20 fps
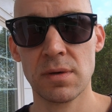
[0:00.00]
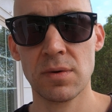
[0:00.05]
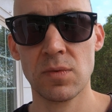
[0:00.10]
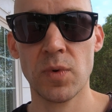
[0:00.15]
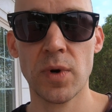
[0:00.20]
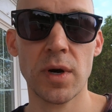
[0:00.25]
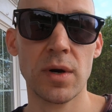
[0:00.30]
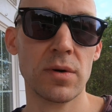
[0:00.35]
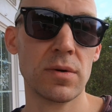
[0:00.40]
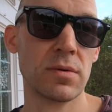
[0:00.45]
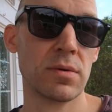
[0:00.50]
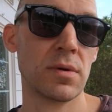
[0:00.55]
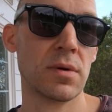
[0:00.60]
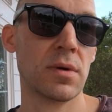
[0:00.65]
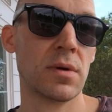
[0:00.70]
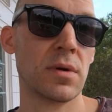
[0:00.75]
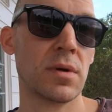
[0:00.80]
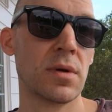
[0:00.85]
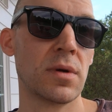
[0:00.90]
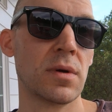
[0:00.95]
Well,
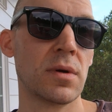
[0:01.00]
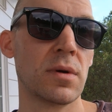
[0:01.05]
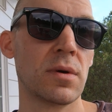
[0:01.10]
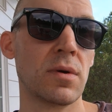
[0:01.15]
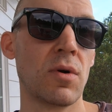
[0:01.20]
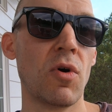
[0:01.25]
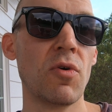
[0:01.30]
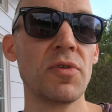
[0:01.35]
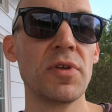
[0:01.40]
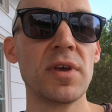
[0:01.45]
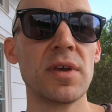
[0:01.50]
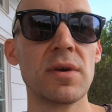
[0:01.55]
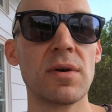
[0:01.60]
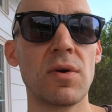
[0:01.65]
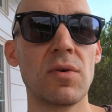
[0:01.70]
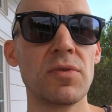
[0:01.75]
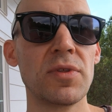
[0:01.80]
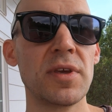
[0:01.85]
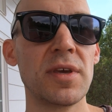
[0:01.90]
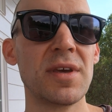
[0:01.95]

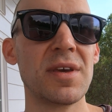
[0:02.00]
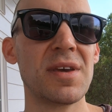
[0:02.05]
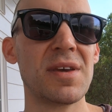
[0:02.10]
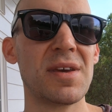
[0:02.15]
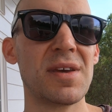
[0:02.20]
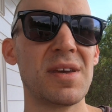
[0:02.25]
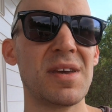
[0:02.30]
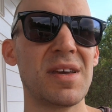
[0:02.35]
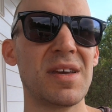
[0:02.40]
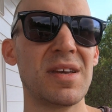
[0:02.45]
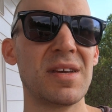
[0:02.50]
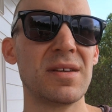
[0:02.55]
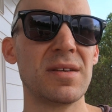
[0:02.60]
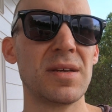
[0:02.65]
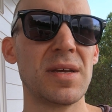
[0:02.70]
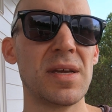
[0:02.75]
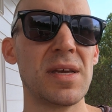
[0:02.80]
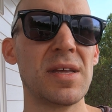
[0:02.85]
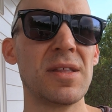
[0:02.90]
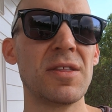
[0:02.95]
only
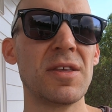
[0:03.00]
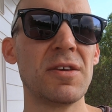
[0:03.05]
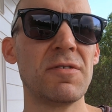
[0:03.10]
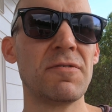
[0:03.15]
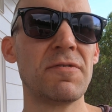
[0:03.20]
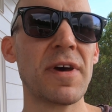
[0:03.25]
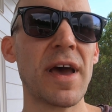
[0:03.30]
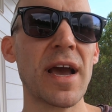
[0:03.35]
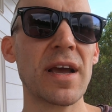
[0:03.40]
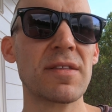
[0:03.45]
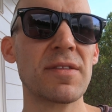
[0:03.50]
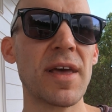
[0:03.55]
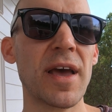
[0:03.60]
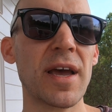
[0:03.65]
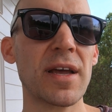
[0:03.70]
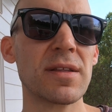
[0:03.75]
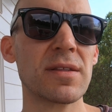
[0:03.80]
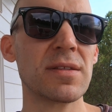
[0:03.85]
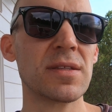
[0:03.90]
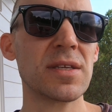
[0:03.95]
in the fact
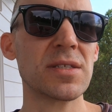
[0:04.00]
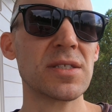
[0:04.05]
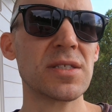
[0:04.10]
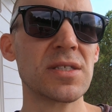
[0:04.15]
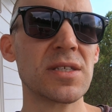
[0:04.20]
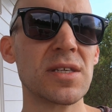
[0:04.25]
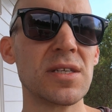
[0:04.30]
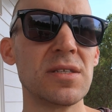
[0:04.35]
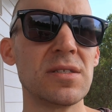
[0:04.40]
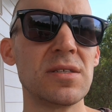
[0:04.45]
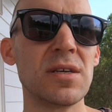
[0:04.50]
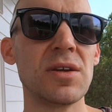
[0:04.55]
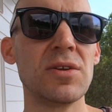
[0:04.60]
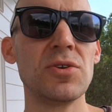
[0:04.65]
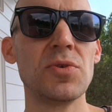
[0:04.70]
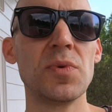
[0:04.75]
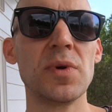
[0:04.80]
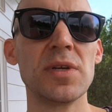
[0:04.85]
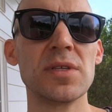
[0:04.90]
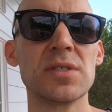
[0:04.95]
that this is
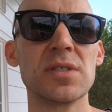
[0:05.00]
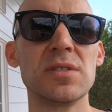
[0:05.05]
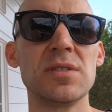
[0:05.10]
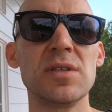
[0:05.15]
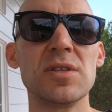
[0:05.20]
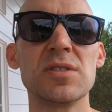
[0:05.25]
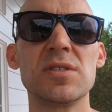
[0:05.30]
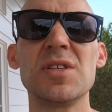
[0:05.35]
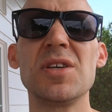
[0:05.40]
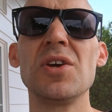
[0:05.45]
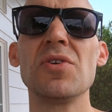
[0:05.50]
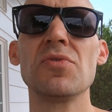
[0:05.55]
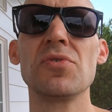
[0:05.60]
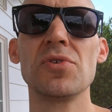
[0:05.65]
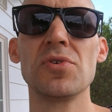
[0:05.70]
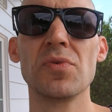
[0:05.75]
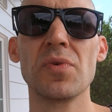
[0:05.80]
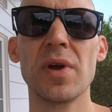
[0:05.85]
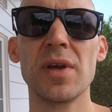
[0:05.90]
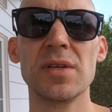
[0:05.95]
continuing to
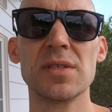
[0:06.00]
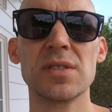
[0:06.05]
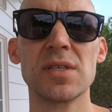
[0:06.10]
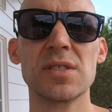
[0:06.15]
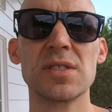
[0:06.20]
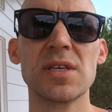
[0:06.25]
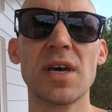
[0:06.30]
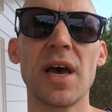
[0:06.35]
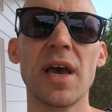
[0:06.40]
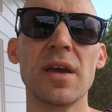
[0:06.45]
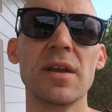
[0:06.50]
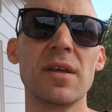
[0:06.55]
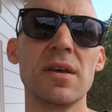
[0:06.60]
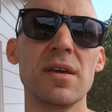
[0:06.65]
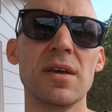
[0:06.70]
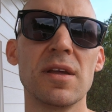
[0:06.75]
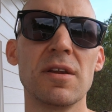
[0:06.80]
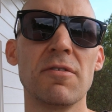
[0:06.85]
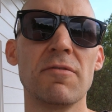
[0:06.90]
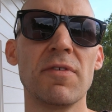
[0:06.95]
deteriorate
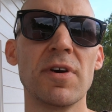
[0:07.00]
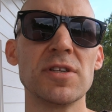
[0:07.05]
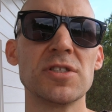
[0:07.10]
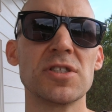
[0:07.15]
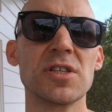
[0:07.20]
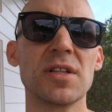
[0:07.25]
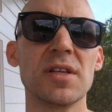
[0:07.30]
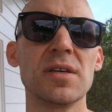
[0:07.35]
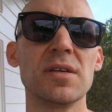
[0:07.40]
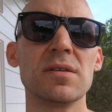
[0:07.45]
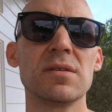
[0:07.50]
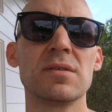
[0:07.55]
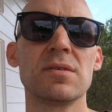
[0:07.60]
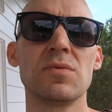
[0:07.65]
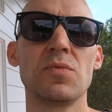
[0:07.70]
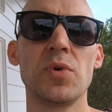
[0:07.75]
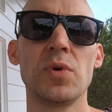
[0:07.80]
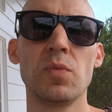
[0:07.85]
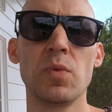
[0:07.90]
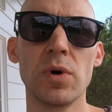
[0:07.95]
society, and eventually
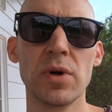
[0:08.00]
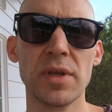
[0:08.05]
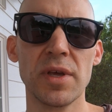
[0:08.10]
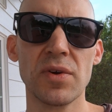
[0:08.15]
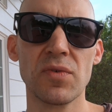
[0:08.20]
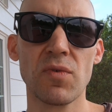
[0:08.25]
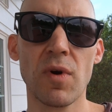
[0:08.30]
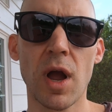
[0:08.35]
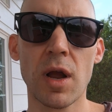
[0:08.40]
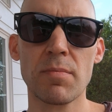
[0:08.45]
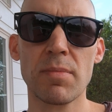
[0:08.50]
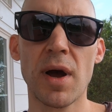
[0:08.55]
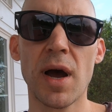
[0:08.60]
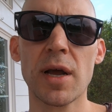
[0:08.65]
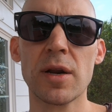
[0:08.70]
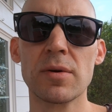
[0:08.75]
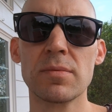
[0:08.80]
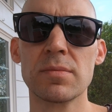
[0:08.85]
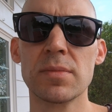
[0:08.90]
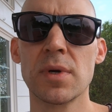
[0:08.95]
we will hit rock
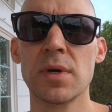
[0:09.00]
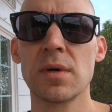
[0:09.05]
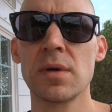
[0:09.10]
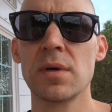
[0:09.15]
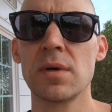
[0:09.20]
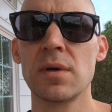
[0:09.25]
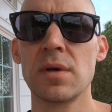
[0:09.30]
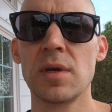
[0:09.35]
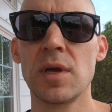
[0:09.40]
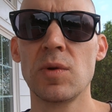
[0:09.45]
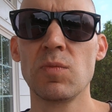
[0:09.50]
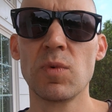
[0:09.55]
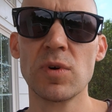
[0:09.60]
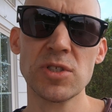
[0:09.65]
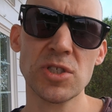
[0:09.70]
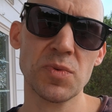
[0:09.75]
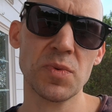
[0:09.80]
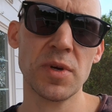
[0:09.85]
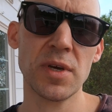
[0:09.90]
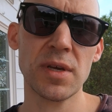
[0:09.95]
bottom. And
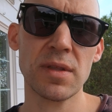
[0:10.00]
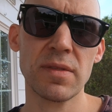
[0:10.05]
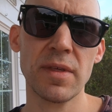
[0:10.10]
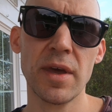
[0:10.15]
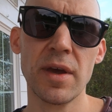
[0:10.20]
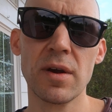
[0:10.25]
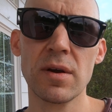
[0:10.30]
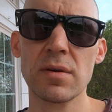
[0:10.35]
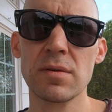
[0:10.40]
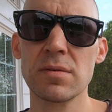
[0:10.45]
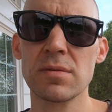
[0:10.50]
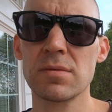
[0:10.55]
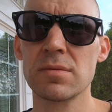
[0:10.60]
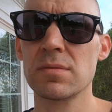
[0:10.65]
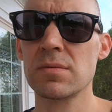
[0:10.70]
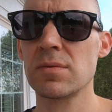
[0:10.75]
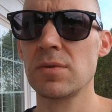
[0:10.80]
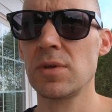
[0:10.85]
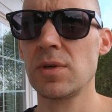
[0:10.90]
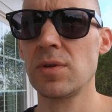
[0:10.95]
once we hit there,
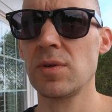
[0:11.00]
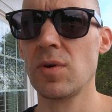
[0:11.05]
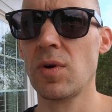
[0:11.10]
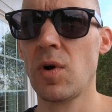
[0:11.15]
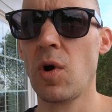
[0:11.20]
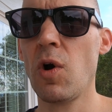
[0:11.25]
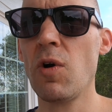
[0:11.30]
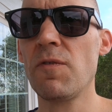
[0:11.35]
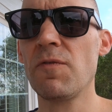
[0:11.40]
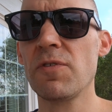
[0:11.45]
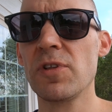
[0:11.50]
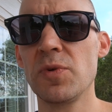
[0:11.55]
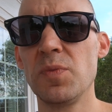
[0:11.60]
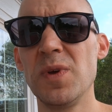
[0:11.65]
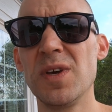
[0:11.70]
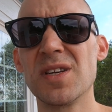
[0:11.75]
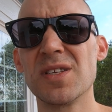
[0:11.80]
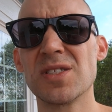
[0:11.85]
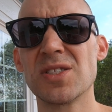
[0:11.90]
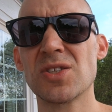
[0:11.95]
hopefully we
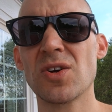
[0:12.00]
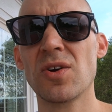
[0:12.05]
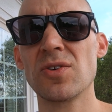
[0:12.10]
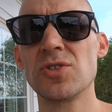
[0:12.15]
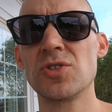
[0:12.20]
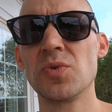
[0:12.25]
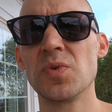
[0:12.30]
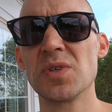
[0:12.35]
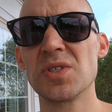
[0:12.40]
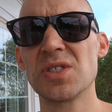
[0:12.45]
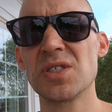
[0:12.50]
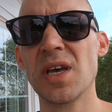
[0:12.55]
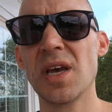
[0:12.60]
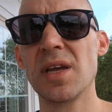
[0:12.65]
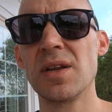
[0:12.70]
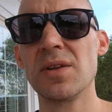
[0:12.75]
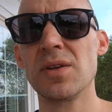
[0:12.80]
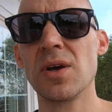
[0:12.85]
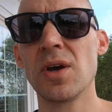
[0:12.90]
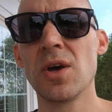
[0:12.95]
can start to
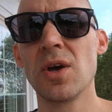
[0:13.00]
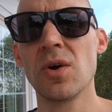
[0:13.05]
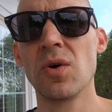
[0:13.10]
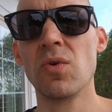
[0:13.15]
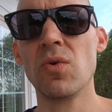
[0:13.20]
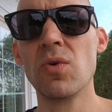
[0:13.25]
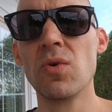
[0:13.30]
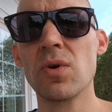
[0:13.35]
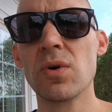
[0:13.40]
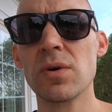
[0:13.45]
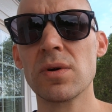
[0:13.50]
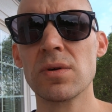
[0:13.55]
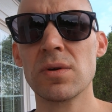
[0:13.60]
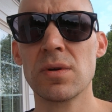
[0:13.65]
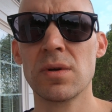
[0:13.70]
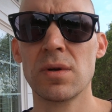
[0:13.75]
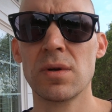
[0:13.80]
ascend. Or